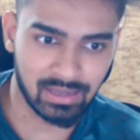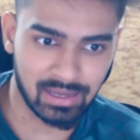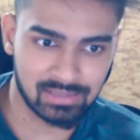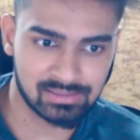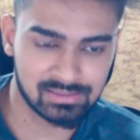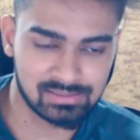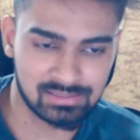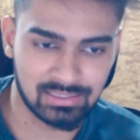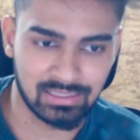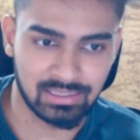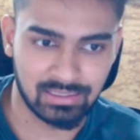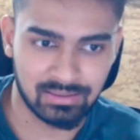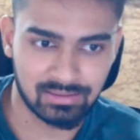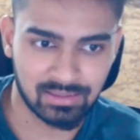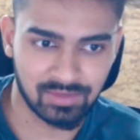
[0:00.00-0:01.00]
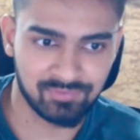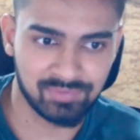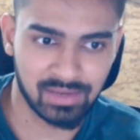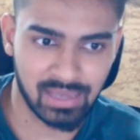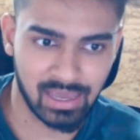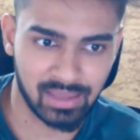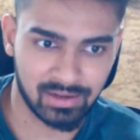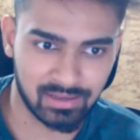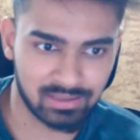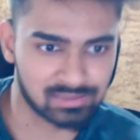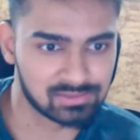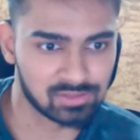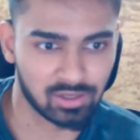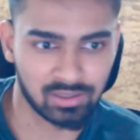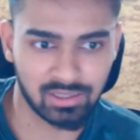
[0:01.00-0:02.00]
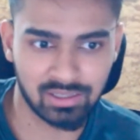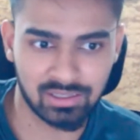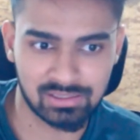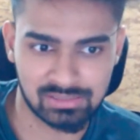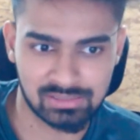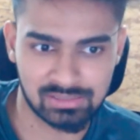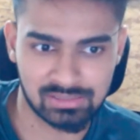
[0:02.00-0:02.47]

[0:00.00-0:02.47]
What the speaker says: I just see if my array is non-decreasing.